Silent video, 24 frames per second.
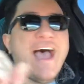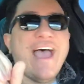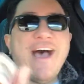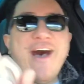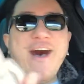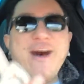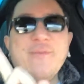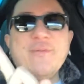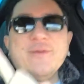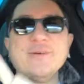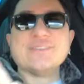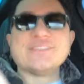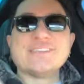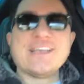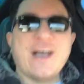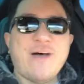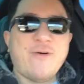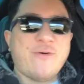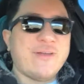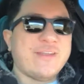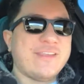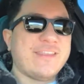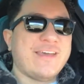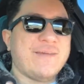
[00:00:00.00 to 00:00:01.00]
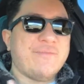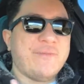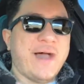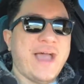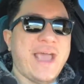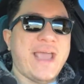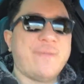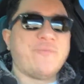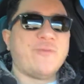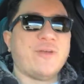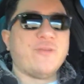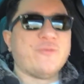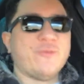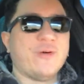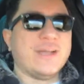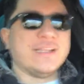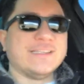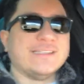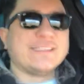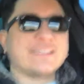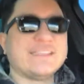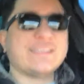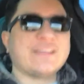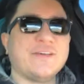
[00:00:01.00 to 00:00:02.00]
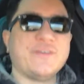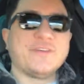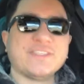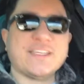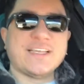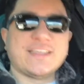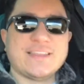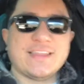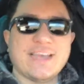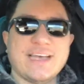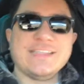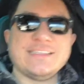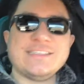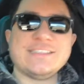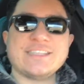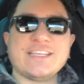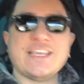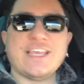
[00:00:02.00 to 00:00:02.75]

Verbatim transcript: I almost got one of them hybrid ones because I was like, that's